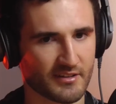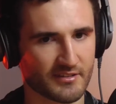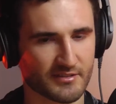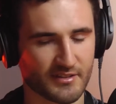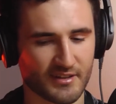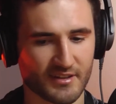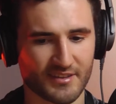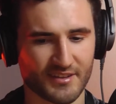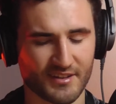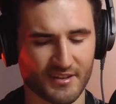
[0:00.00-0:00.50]

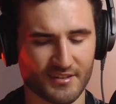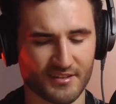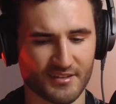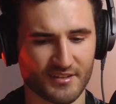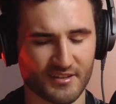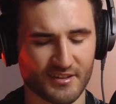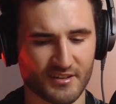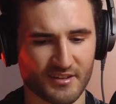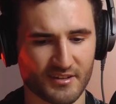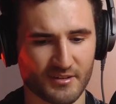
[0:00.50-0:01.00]
So I think,
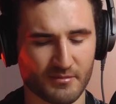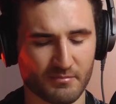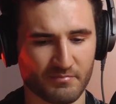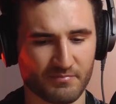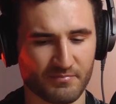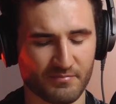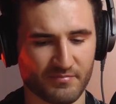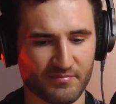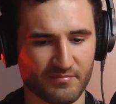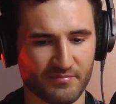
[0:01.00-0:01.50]

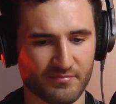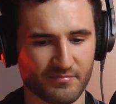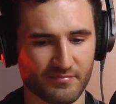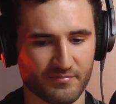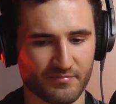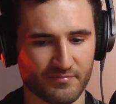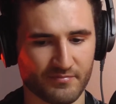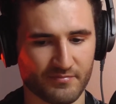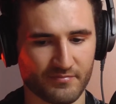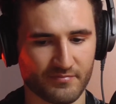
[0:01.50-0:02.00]

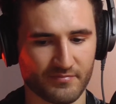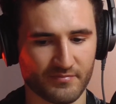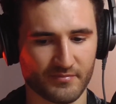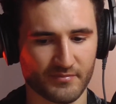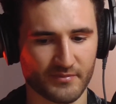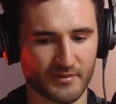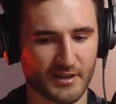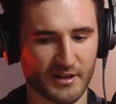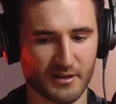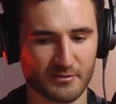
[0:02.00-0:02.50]

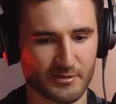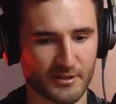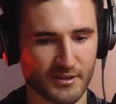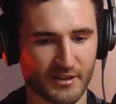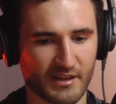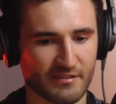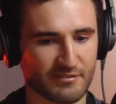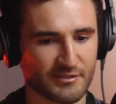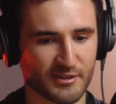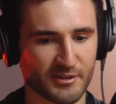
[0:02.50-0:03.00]
I
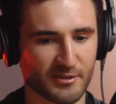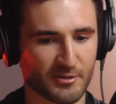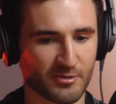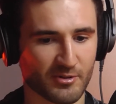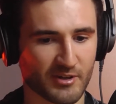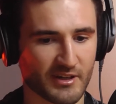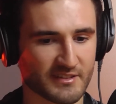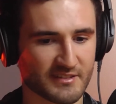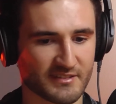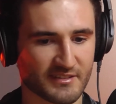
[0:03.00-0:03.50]
really have no
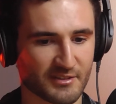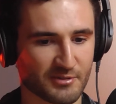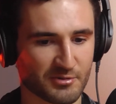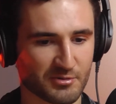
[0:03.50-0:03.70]
regrets at